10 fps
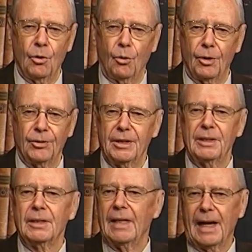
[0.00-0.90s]
or that
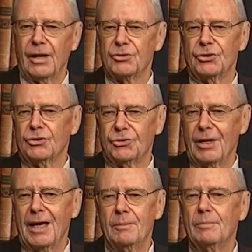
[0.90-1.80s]
has the
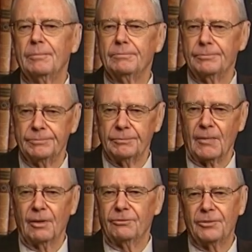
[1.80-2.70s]
same
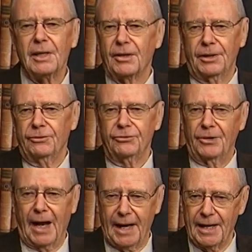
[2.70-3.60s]
feelings
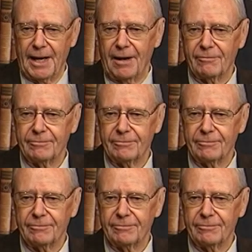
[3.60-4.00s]
I have.